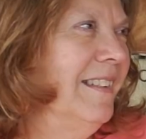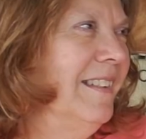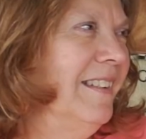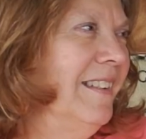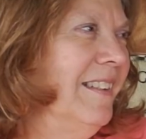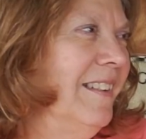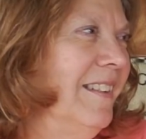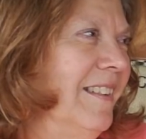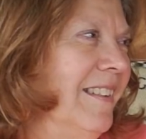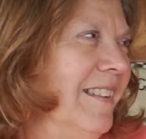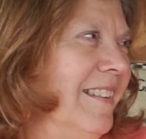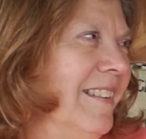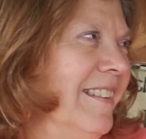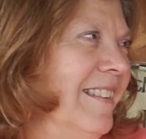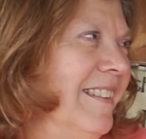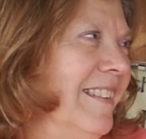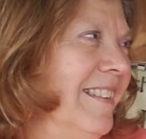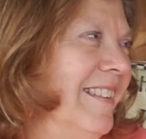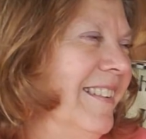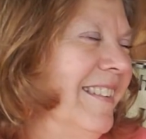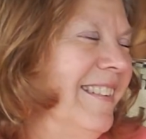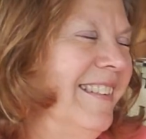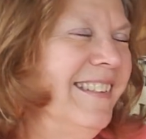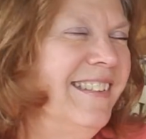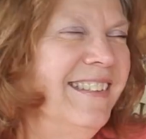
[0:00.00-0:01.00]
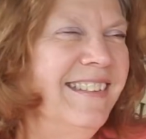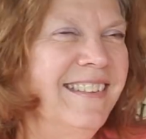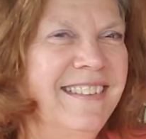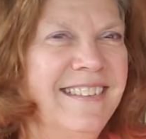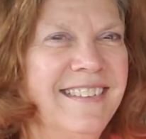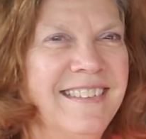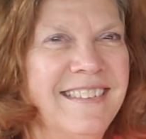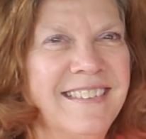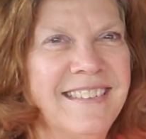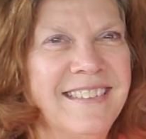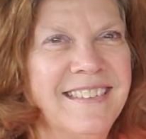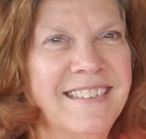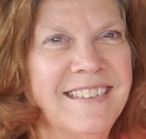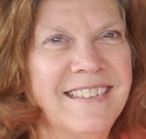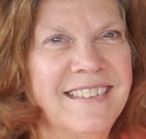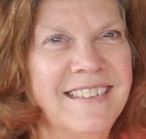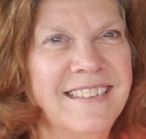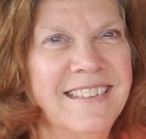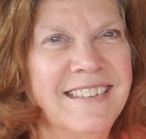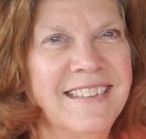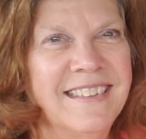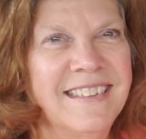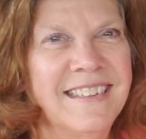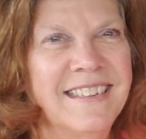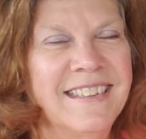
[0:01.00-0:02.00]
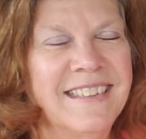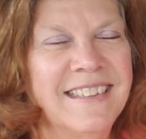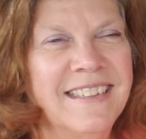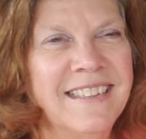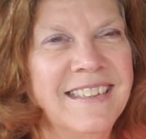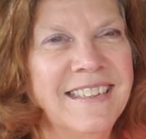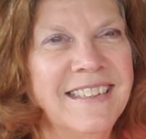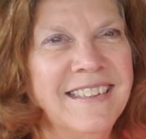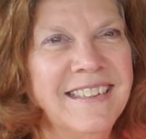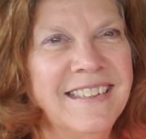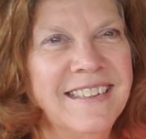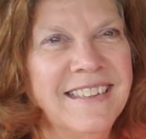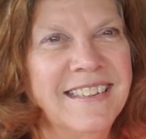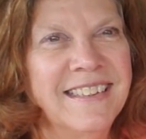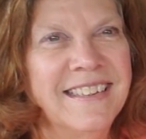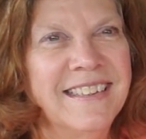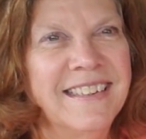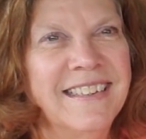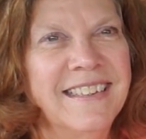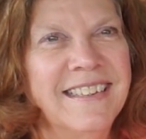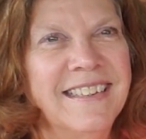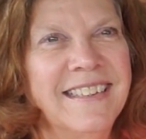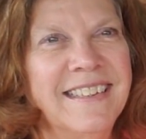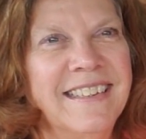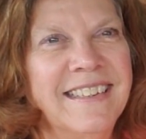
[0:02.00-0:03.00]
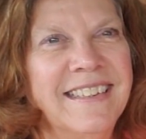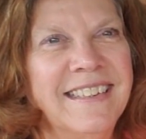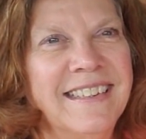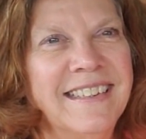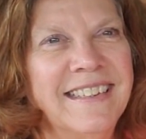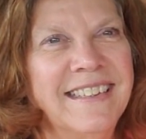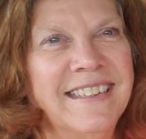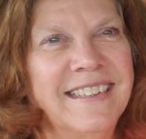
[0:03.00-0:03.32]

(not speaking)